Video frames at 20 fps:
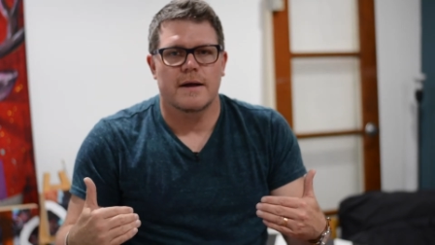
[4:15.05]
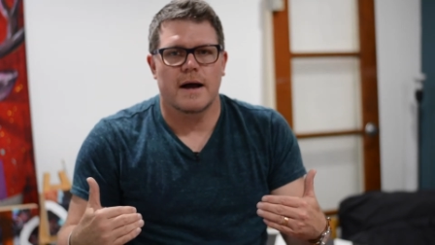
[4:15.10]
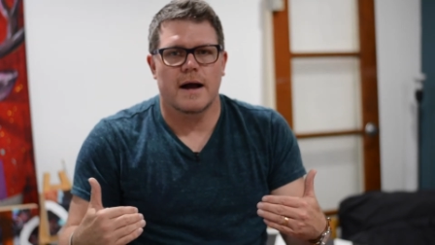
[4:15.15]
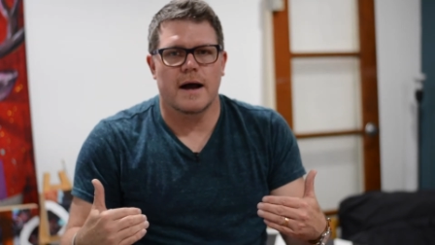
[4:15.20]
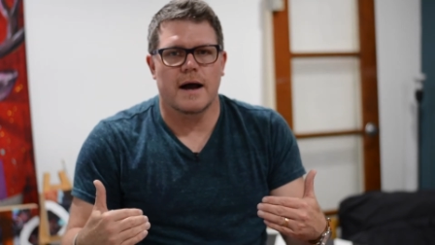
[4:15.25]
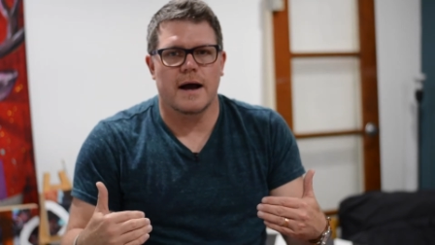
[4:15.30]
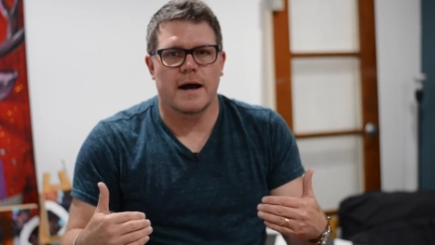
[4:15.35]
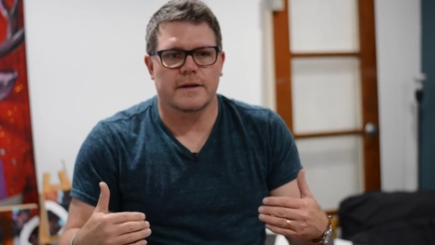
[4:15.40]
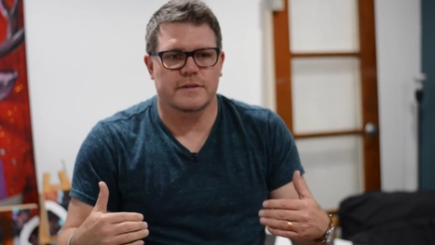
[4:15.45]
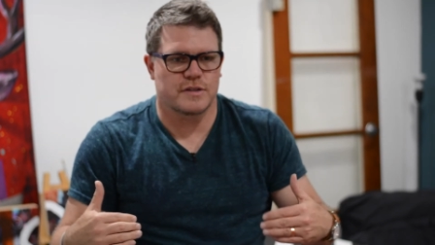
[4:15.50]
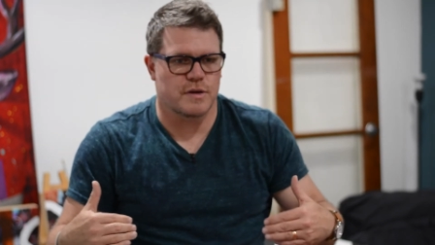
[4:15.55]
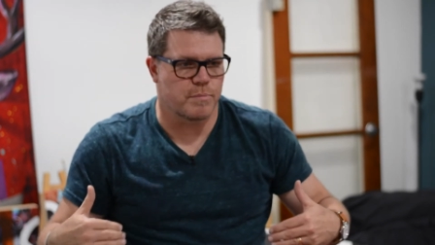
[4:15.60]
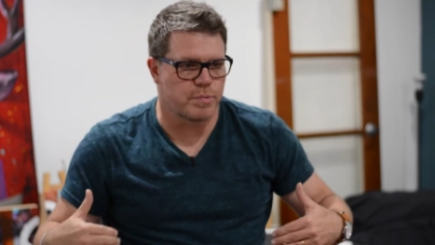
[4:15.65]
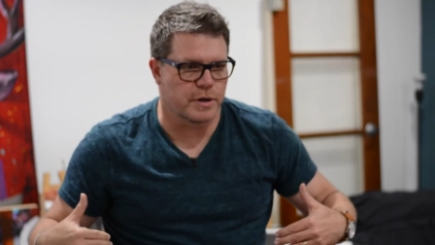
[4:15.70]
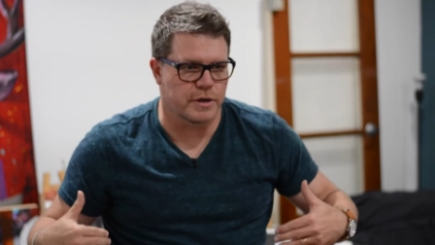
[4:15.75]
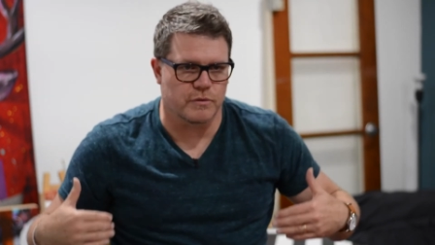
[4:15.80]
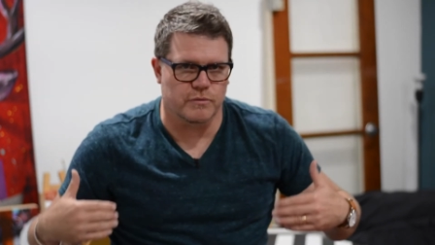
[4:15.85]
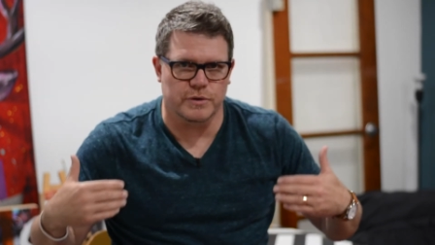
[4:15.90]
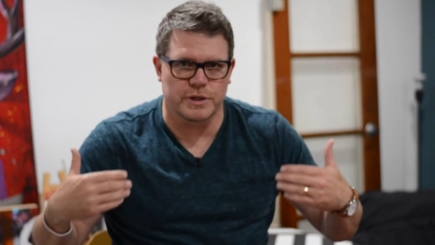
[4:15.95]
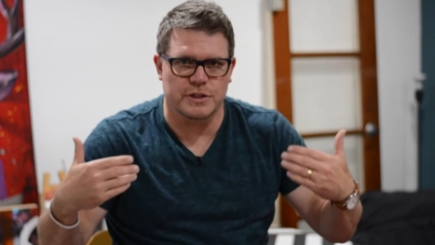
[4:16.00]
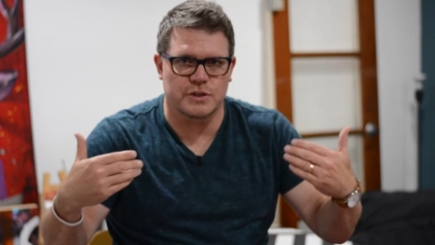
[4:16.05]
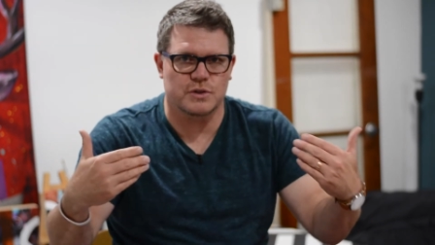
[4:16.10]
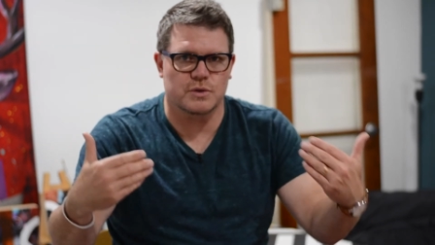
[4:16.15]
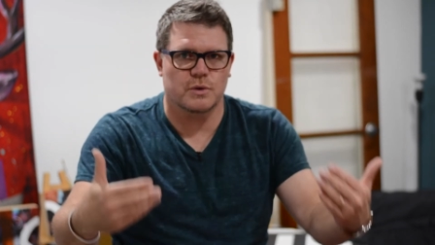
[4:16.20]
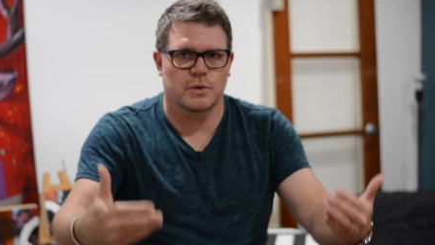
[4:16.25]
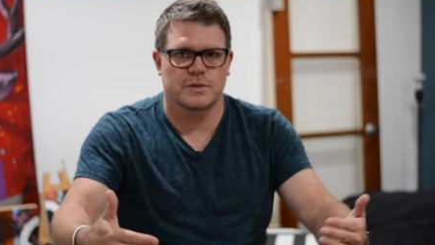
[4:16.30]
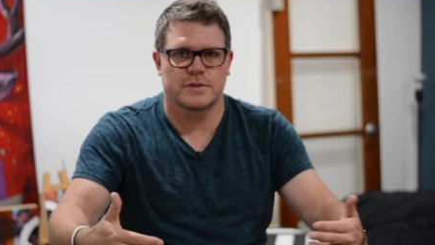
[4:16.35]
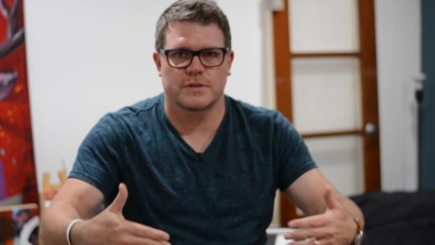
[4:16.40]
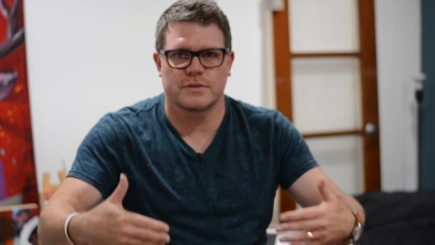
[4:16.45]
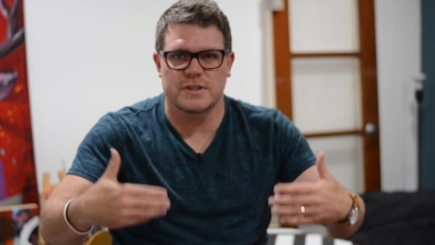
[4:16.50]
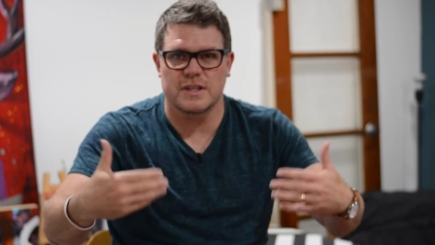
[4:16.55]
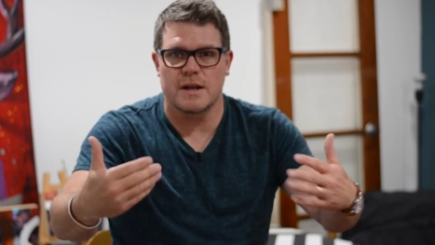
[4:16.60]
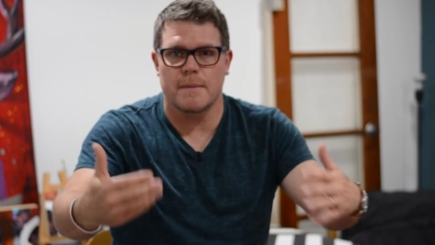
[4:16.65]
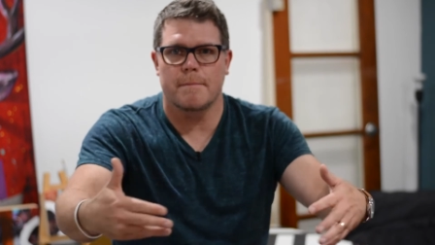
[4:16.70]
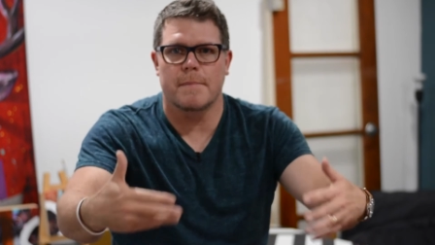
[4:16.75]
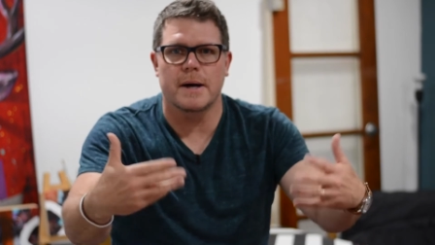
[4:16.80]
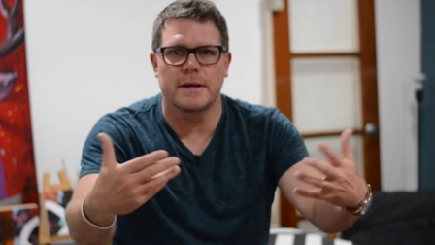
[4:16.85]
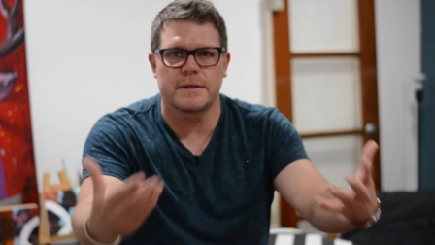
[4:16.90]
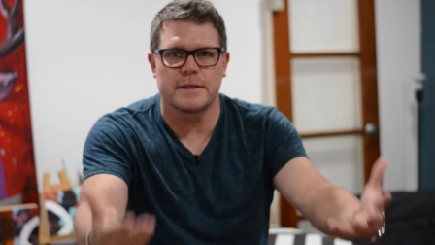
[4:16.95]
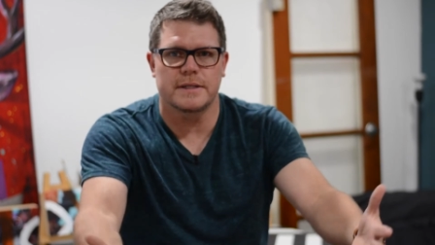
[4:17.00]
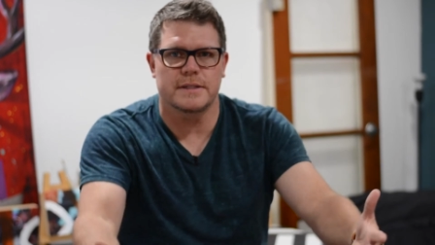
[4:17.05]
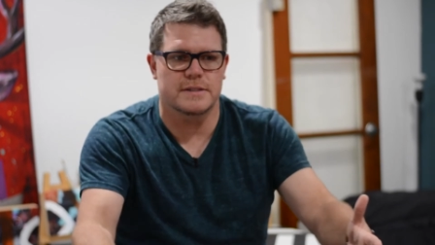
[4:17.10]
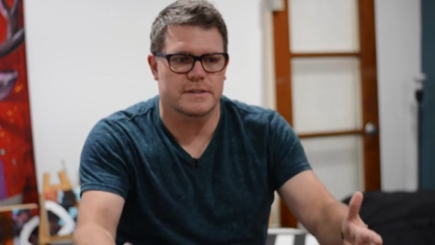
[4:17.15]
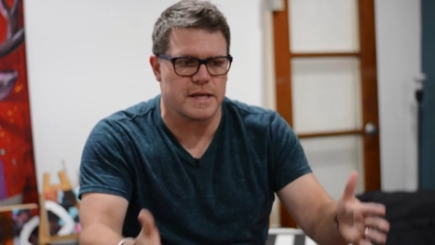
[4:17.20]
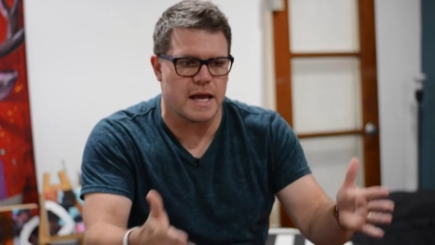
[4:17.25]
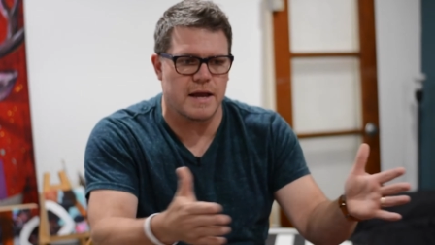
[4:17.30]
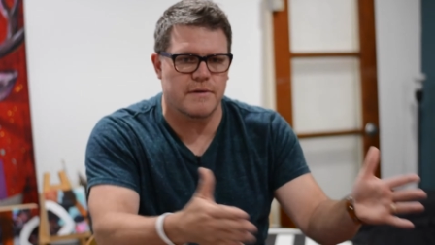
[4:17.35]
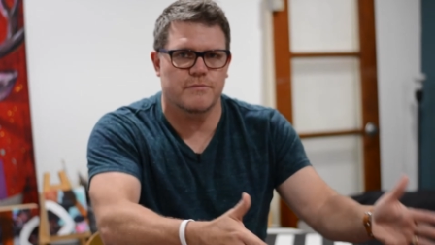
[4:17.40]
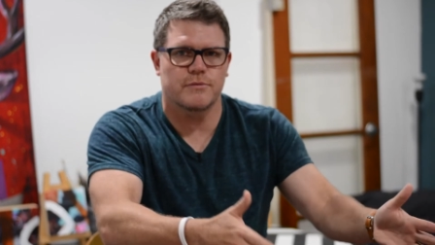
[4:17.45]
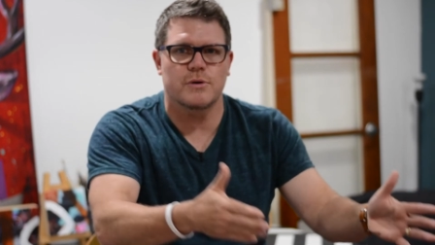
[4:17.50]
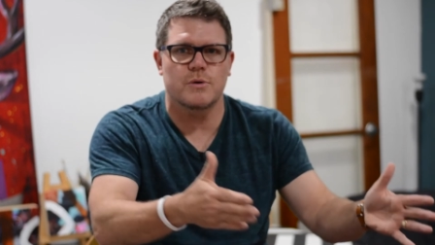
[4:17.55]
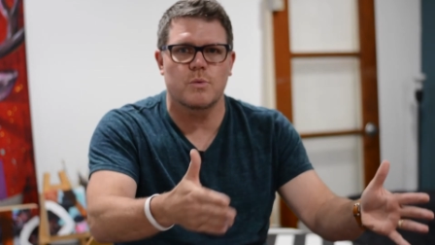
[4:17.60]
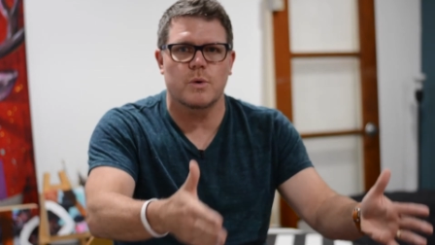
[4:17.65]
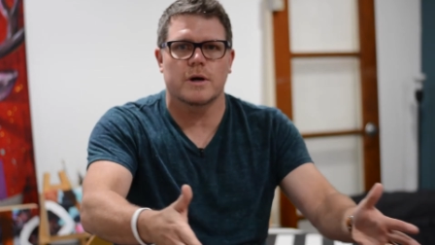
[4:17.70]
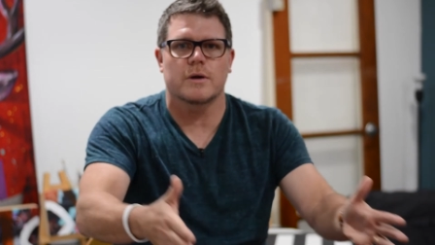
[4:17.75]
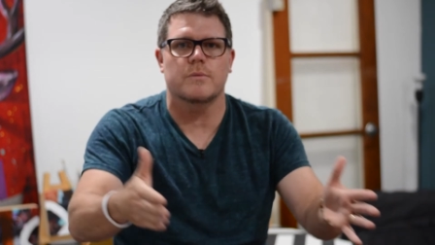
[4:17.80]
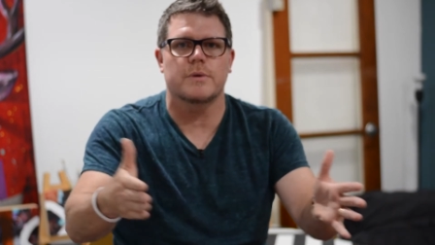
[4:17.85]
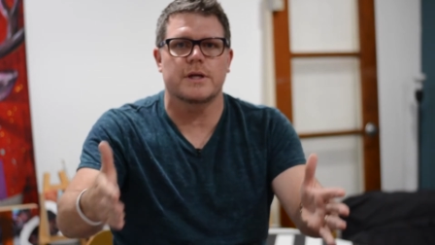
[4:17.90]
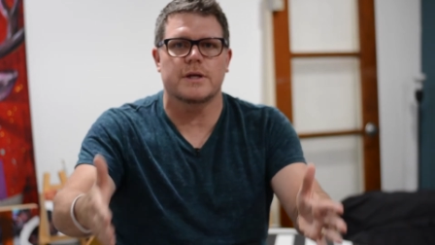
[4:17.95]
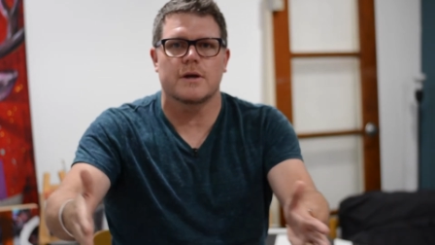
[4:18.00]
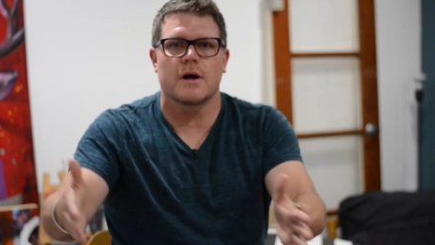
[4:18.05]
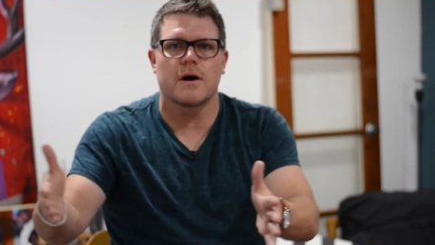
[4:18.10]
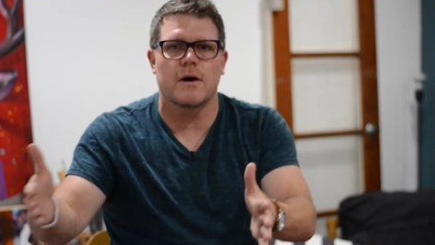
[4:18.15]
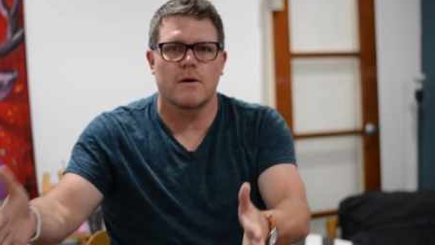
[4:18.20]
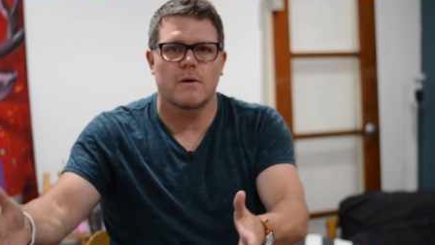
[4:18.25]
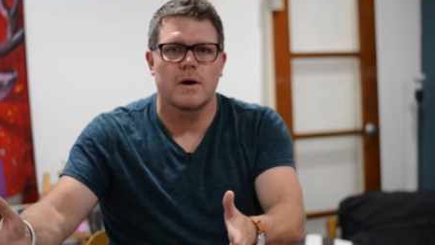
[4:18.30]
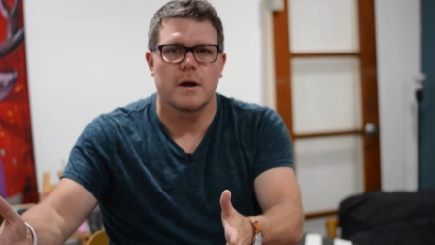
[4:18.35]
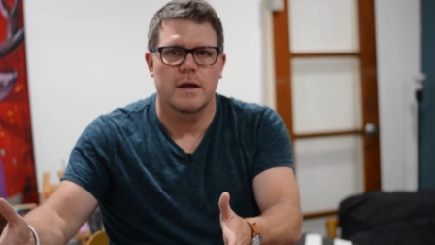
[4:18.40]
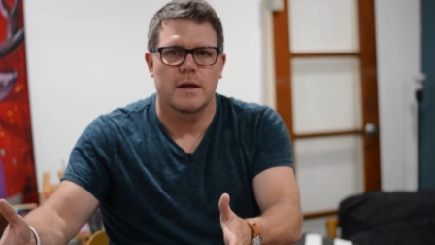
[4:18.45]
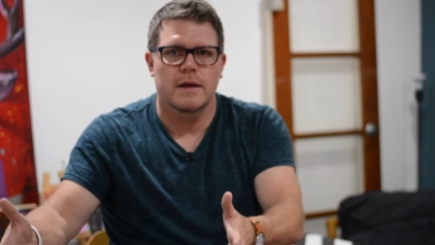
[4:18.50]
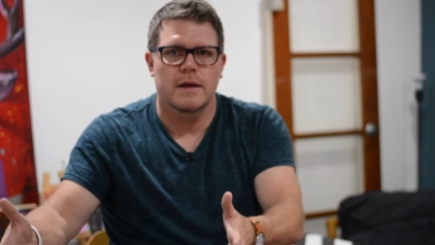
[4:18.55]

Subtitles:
to bring resources in abundance everywhere we go,